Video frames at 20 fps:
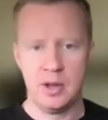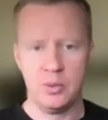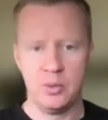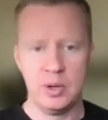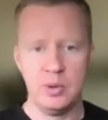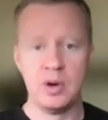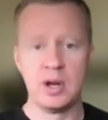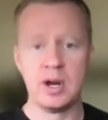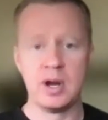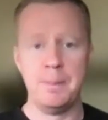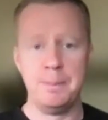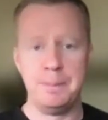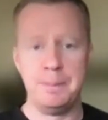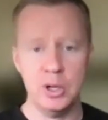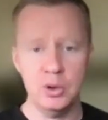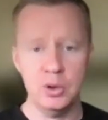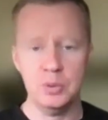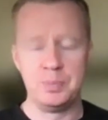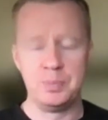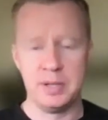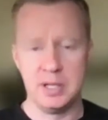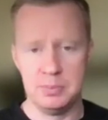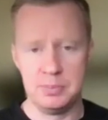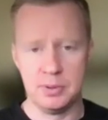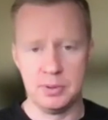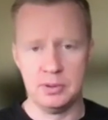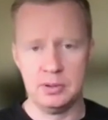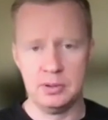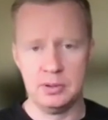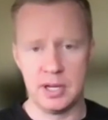We want to build
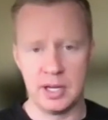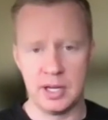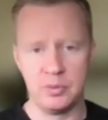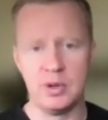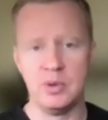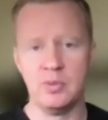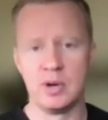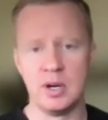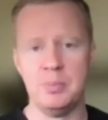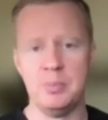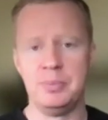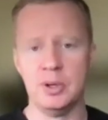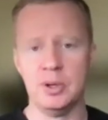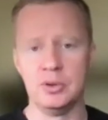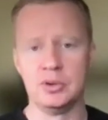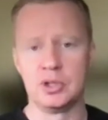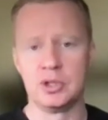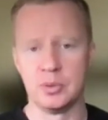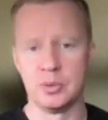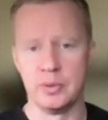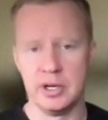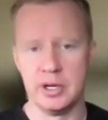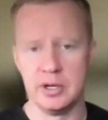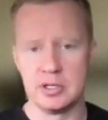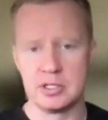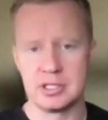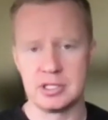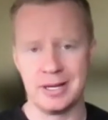people, and we want to build careers.